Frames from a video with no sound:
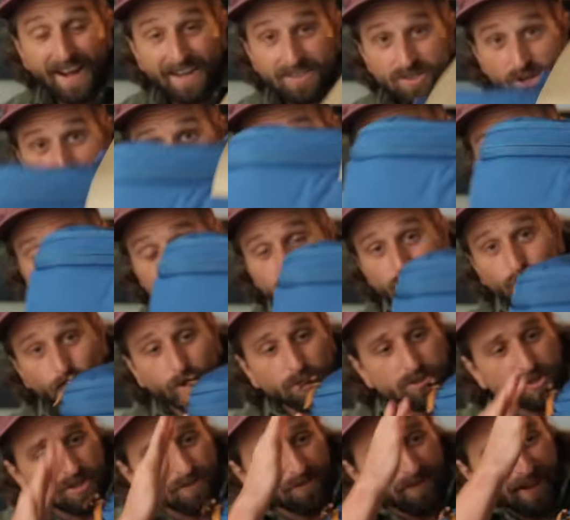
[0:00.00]
has all
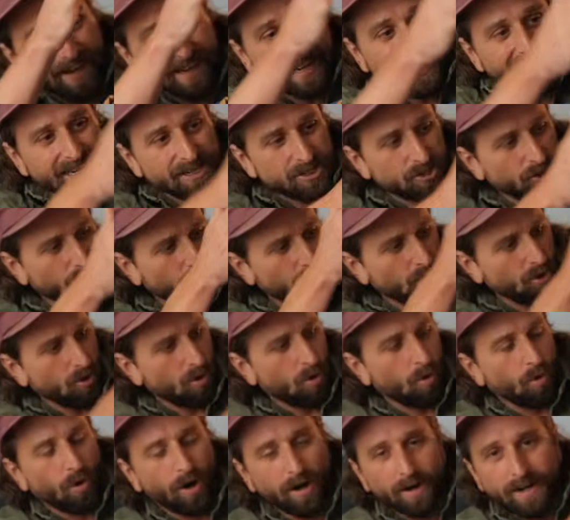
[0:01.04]
sorts of like internal
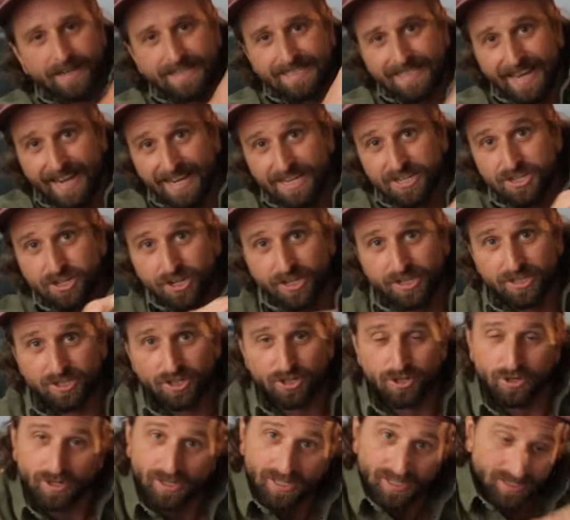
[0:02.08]
organization so
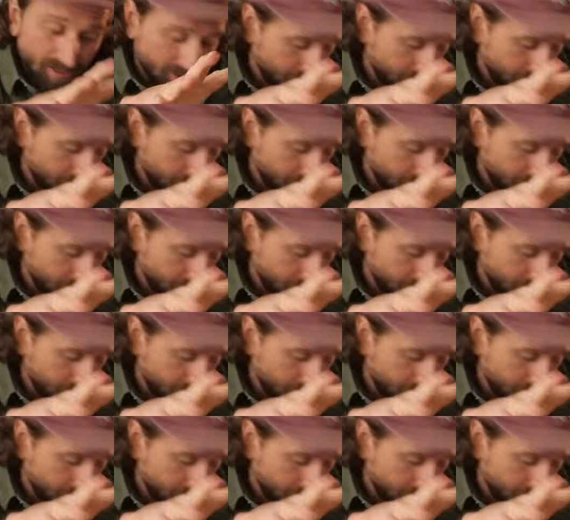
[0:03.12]
you can